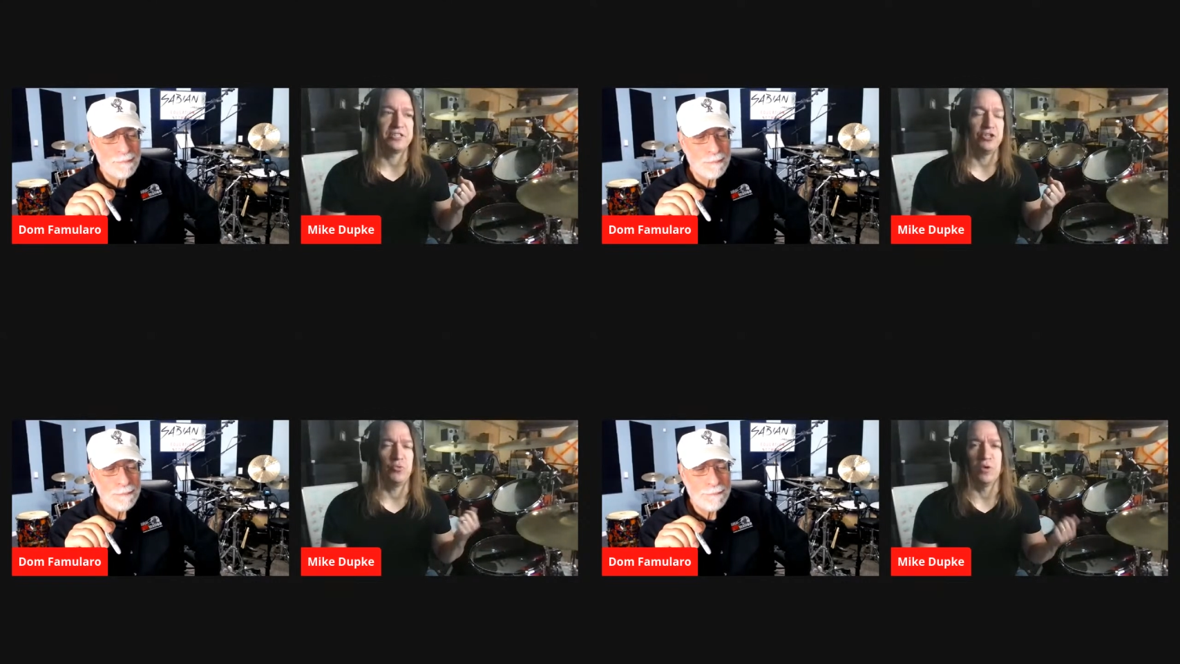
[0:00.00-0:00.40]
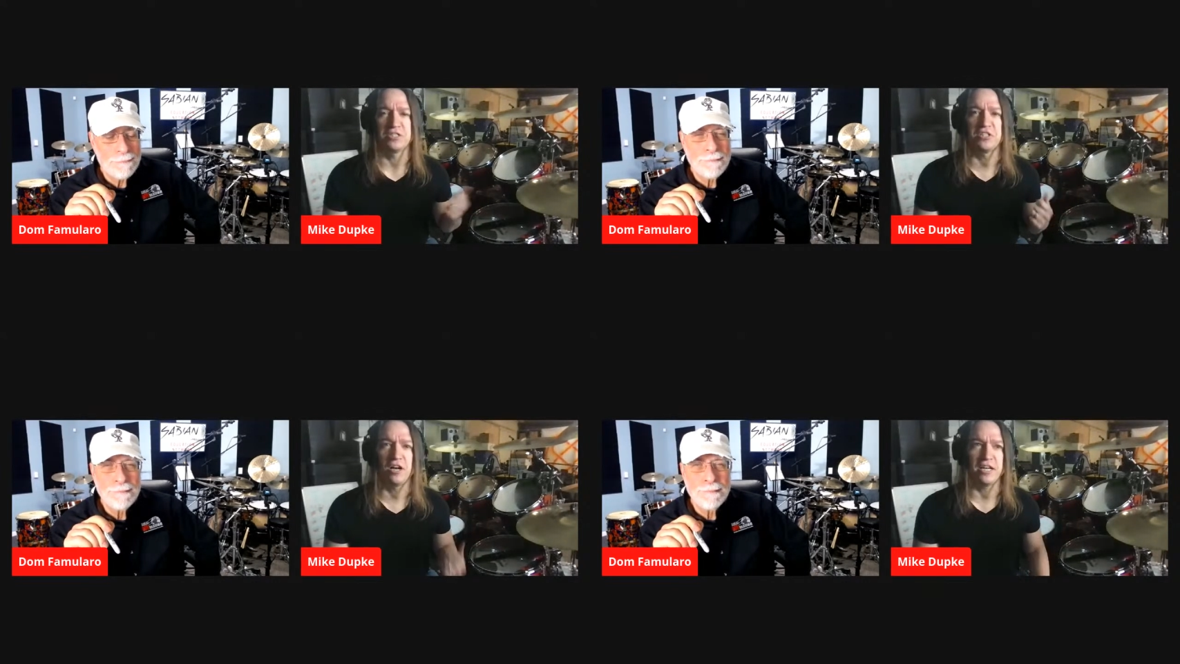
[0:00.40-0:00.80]
Speaker 1: to do one
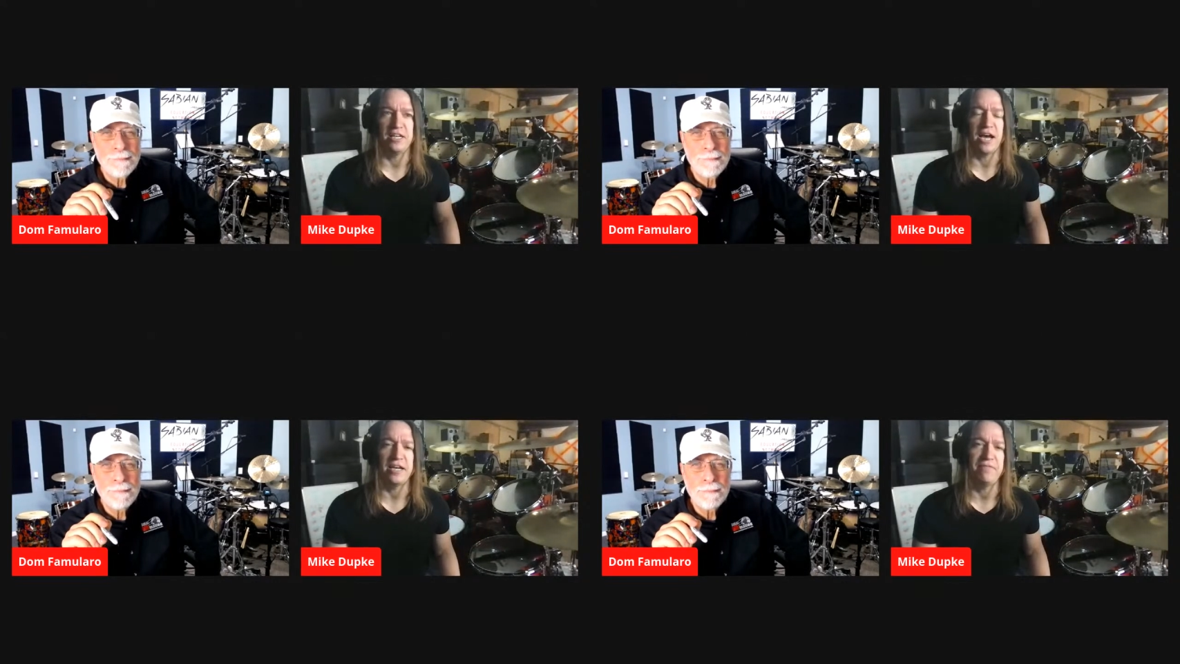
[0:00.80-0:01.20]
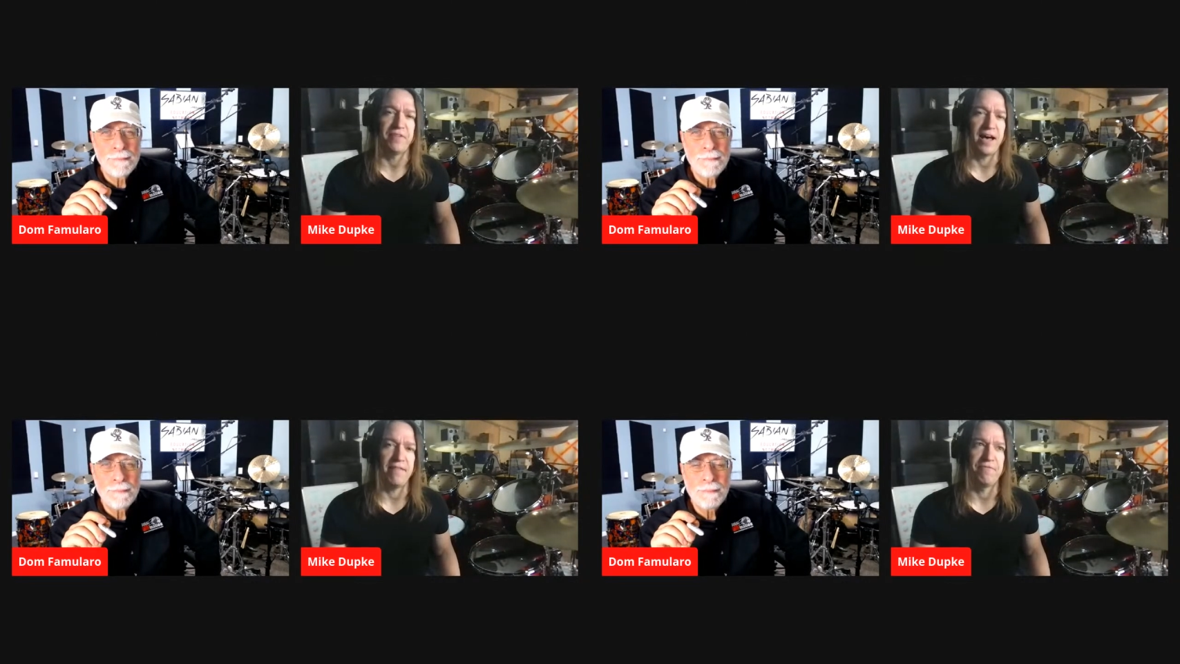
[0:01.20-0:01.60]
song in
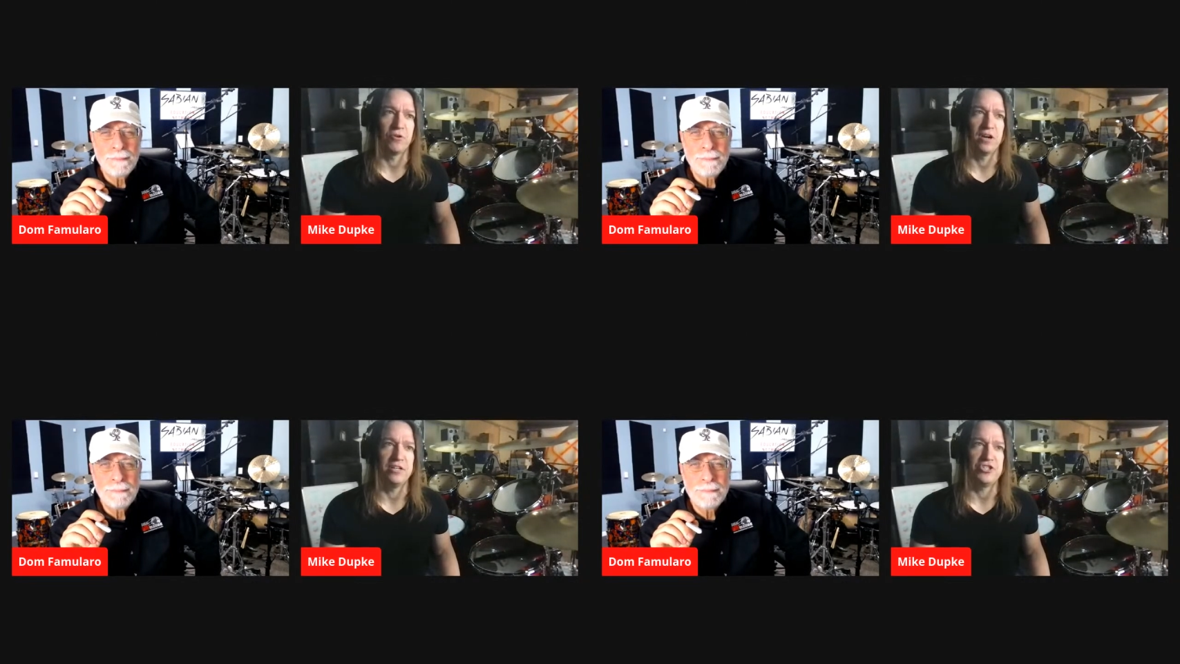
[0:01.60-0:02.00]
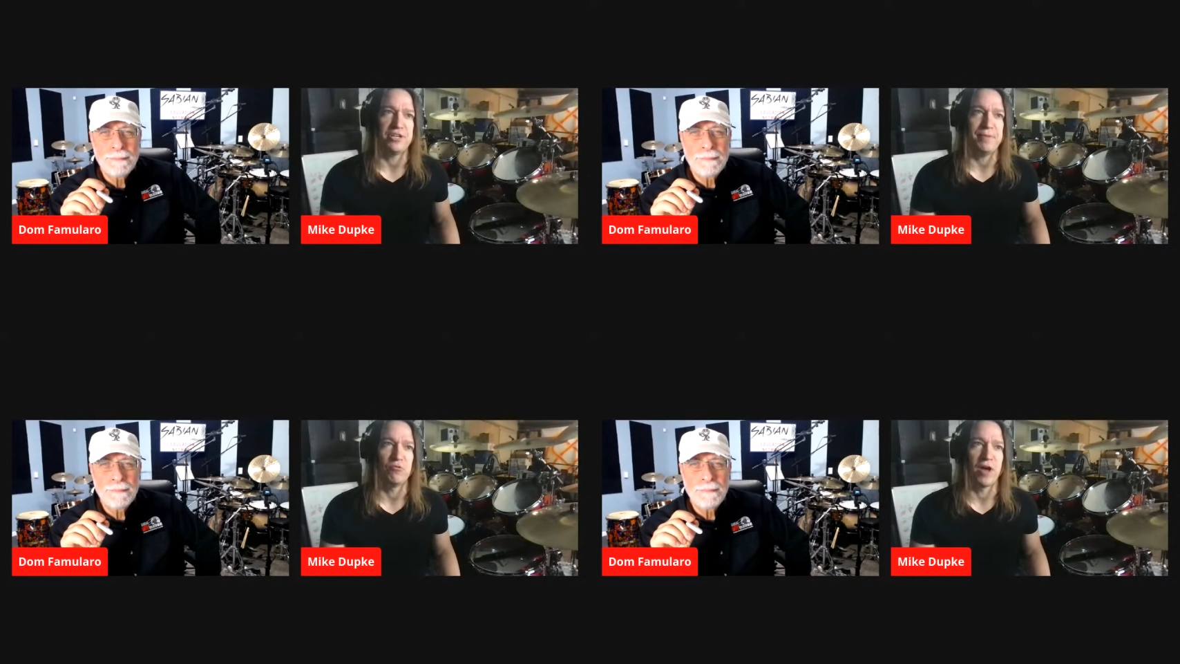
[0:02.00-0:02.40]
'95 for a
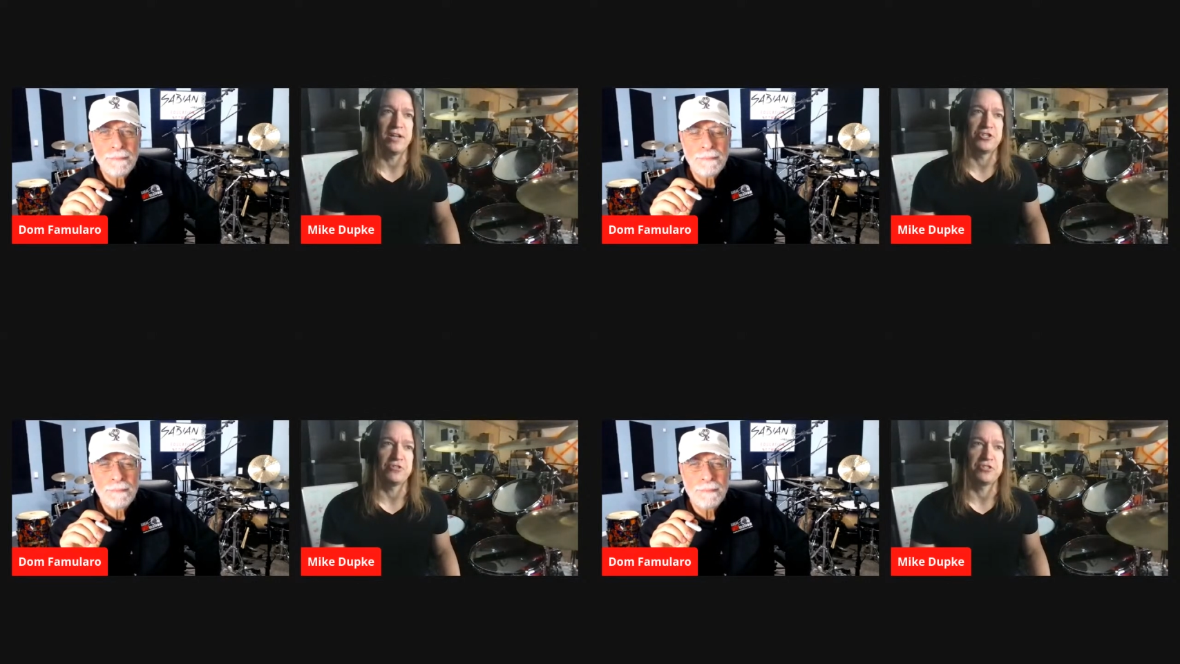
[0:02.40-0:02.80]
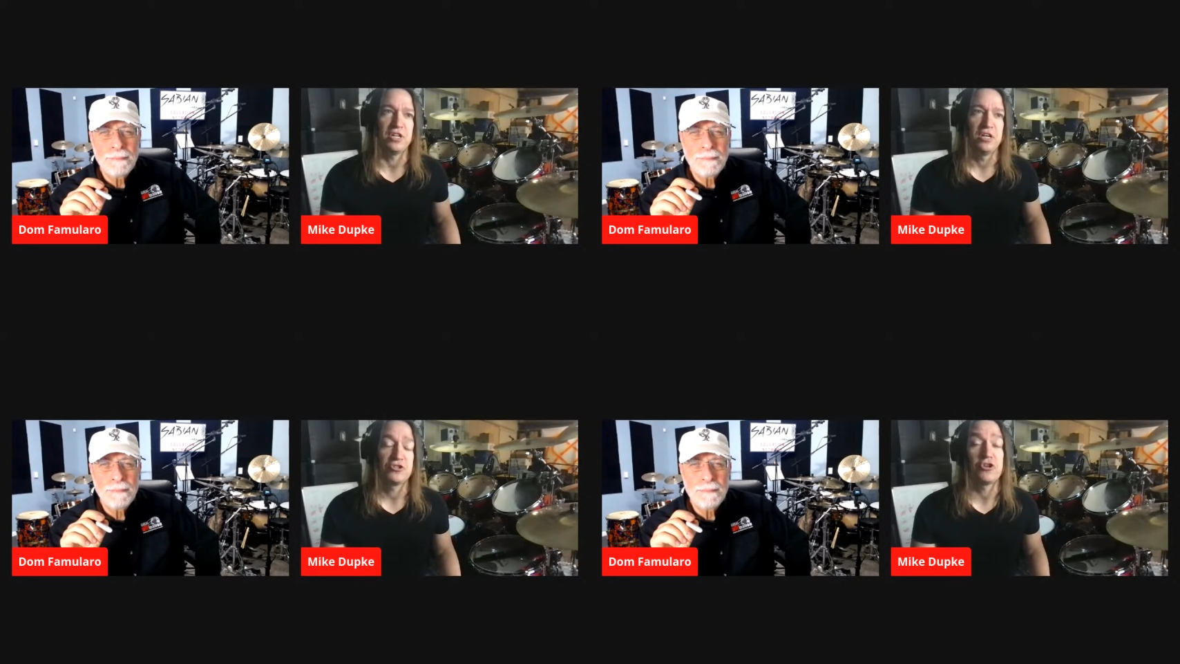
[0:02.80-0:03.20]
Jimmie Rodgers
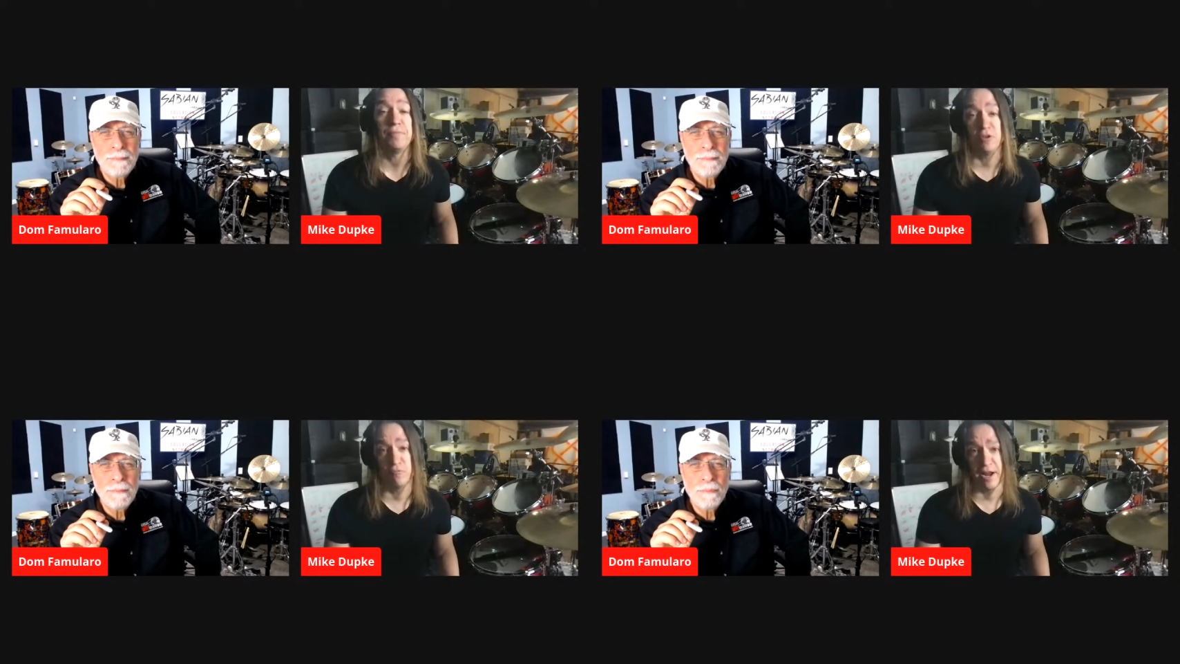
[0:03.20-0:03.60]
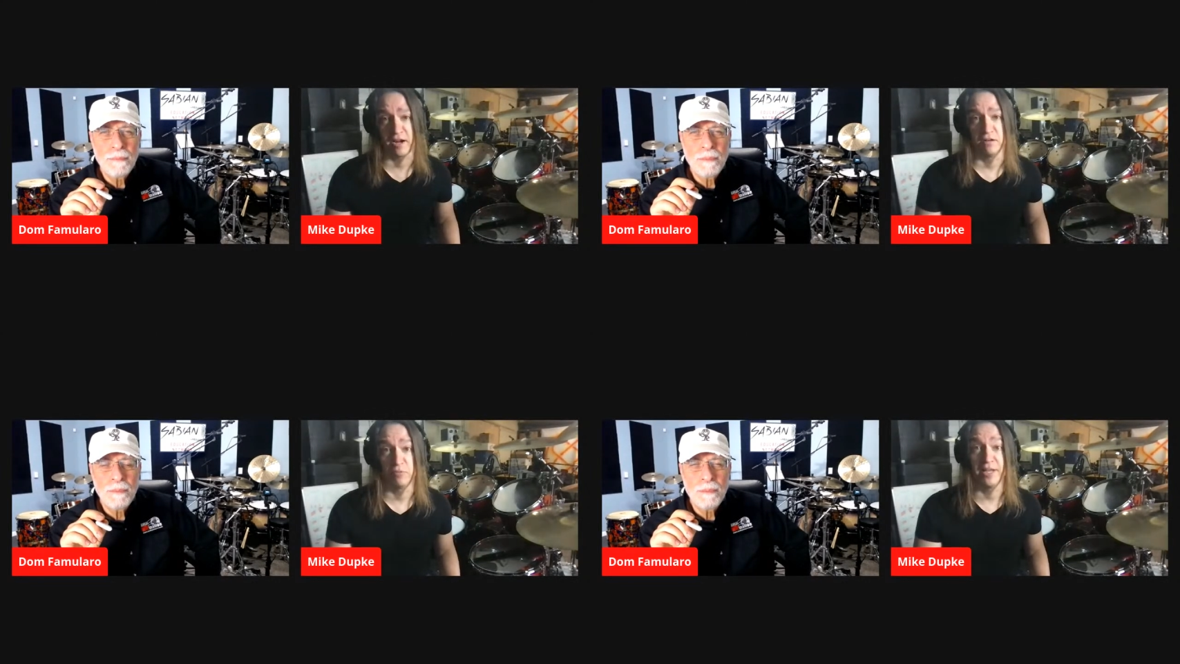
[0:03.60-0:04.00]
tribute
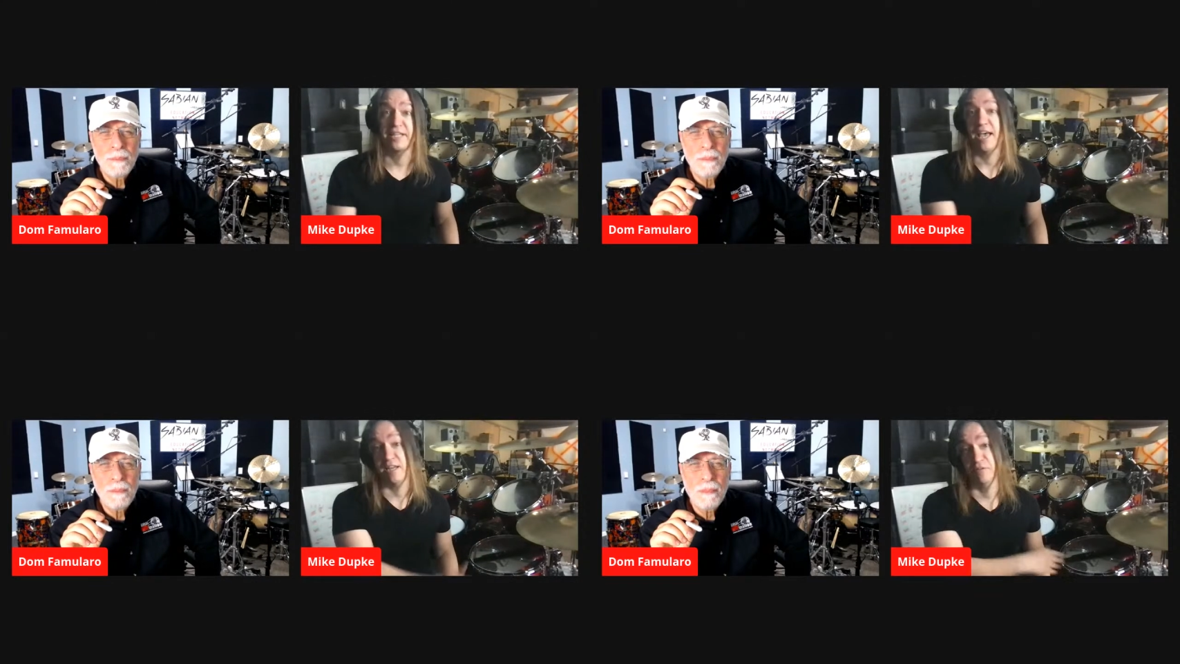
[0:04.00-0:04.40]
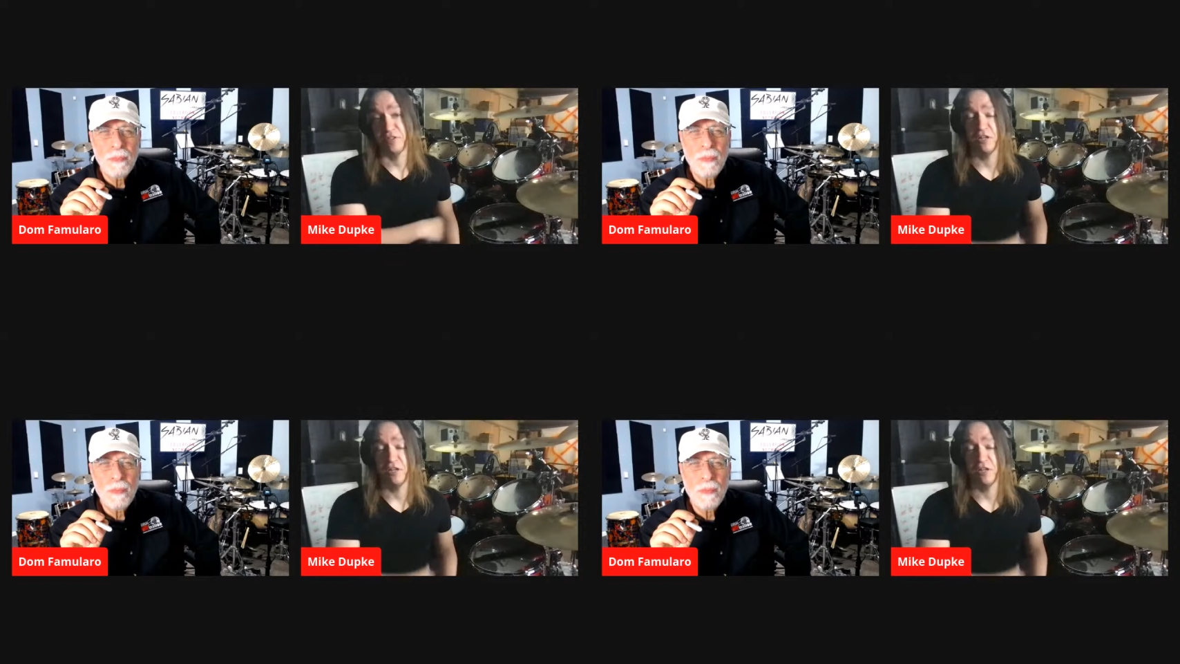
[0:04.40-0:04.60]
record when Kenny was